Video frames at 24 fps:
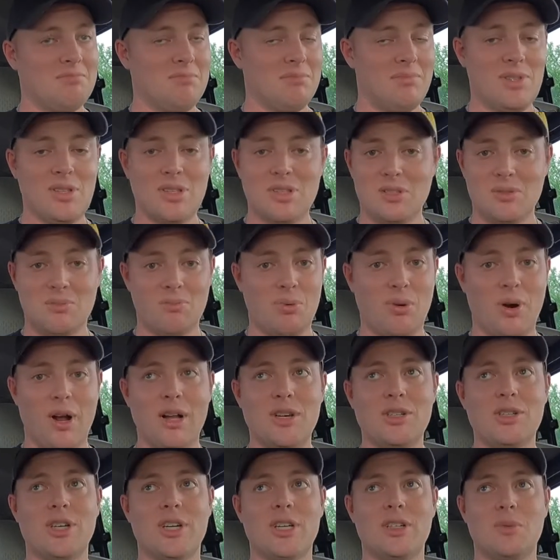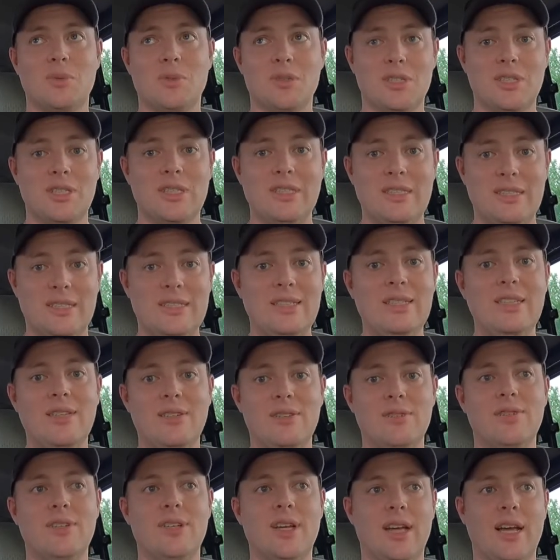this project was
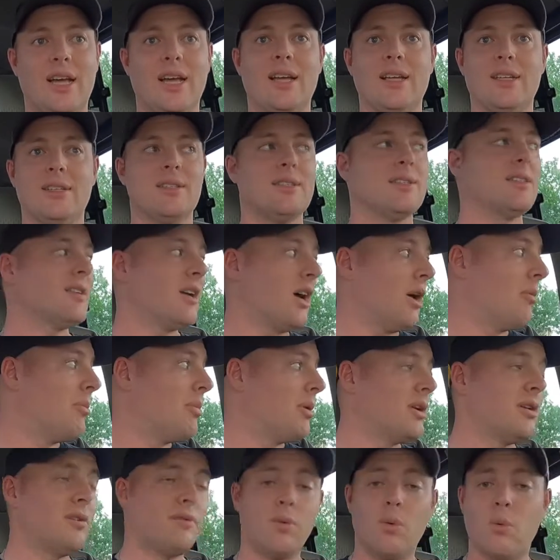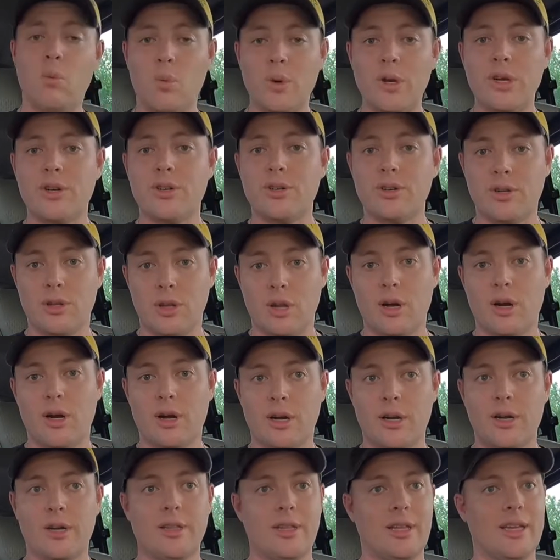conceived as a bit of a weird
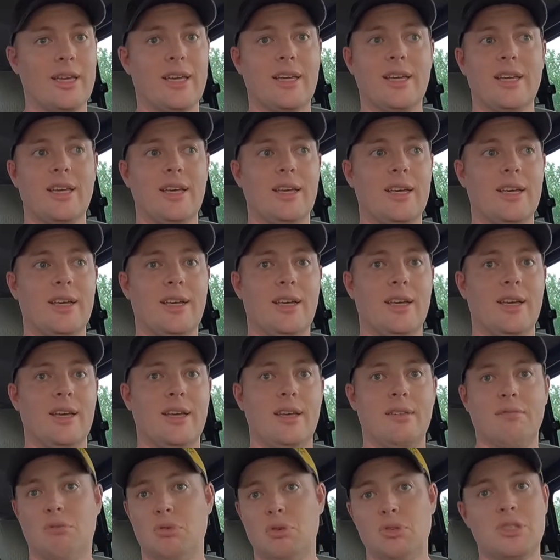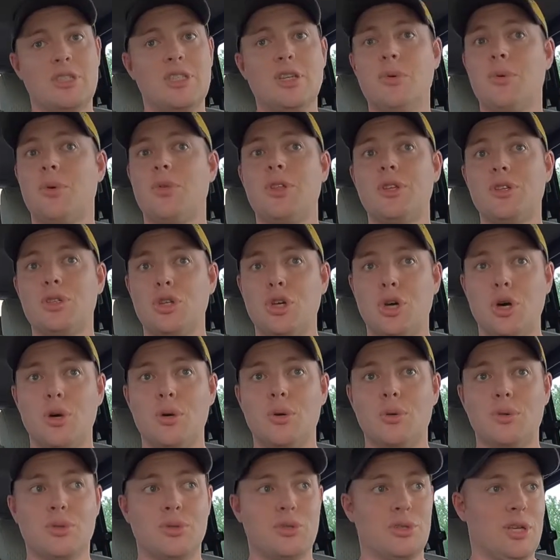lark. Like, we'll see where this
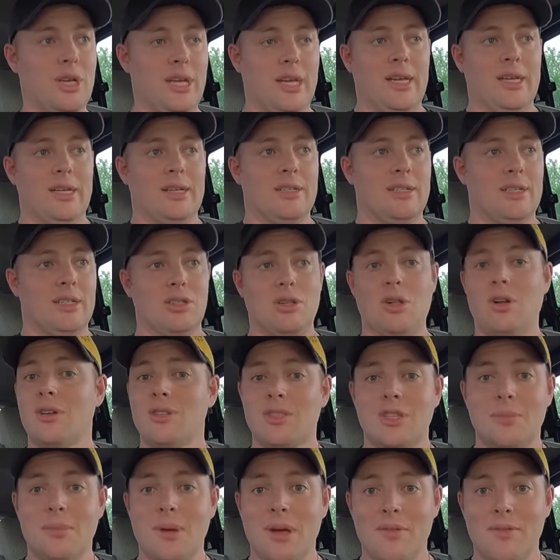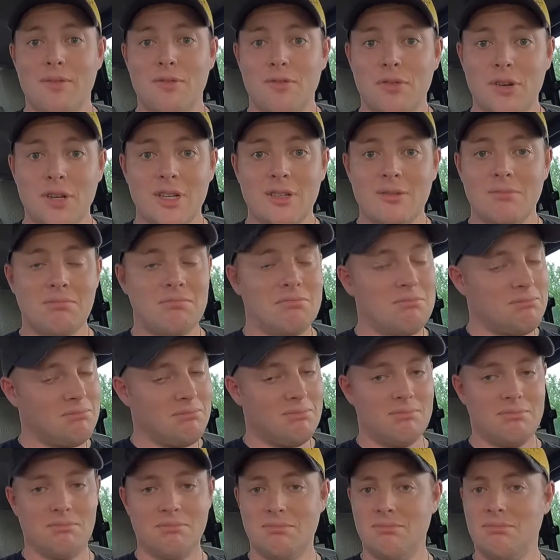goes, and as long as I'm having fun,
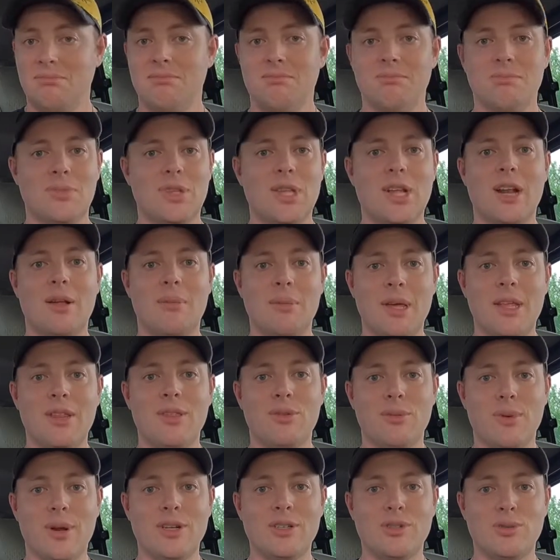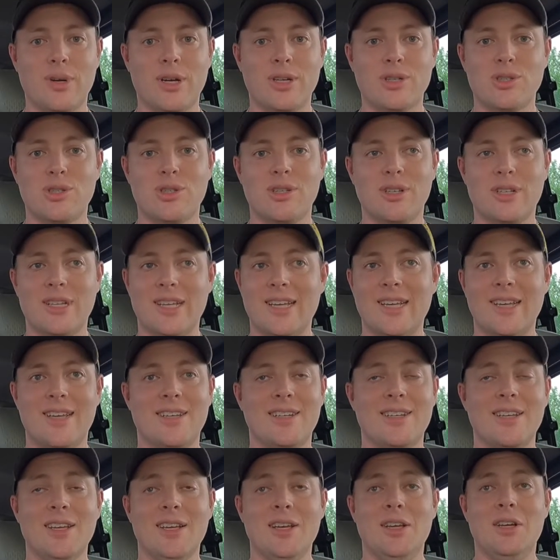then I'm heading the right direction.
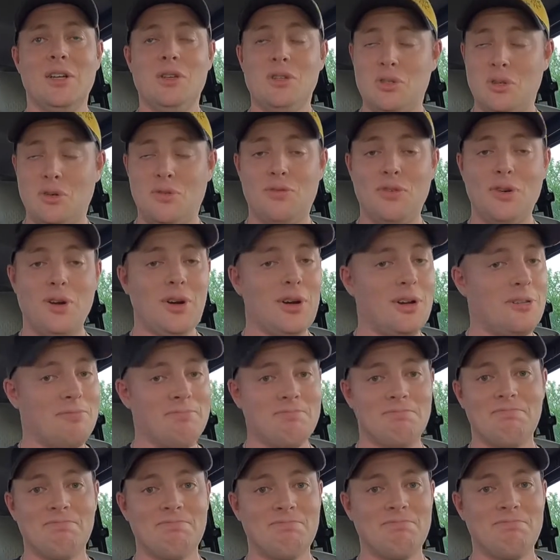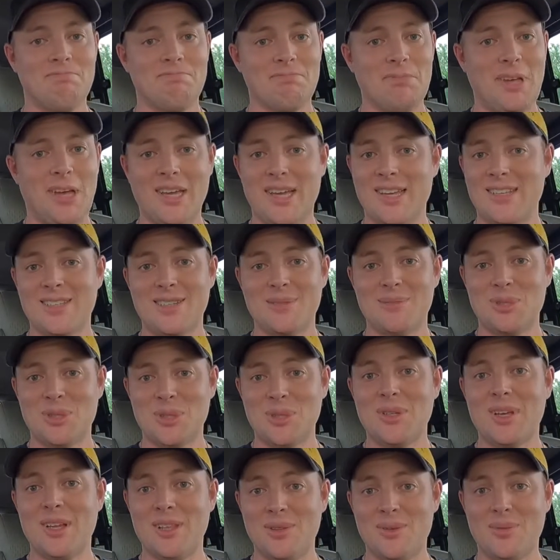And so far, I guess I'm
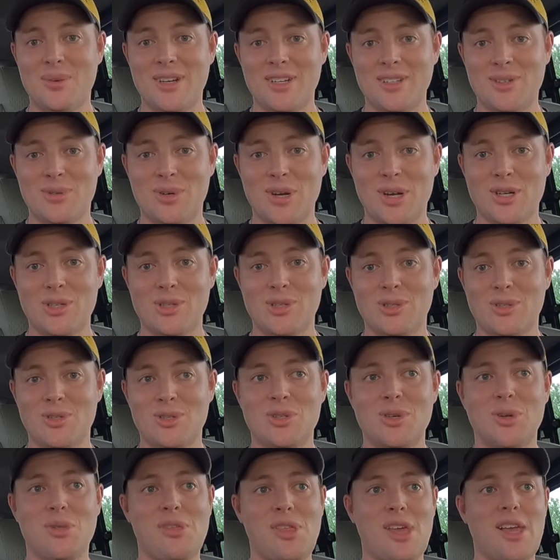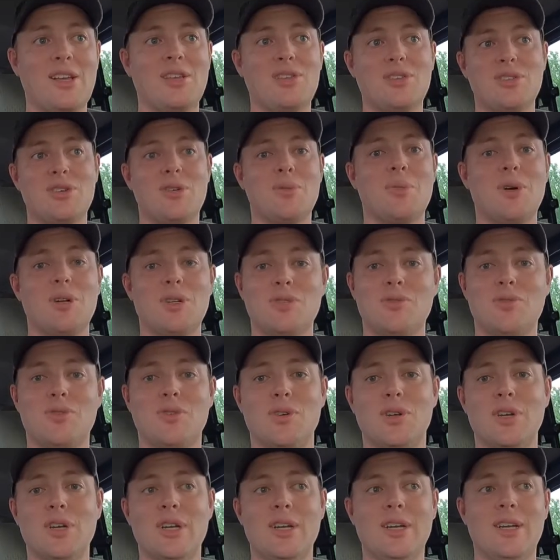still heading the right direction. So thanks so much
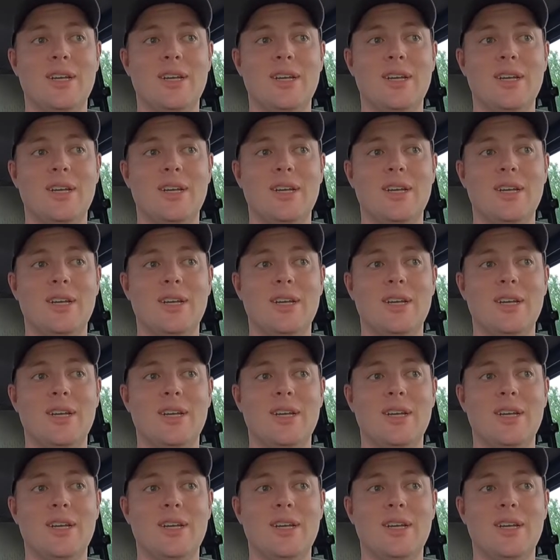for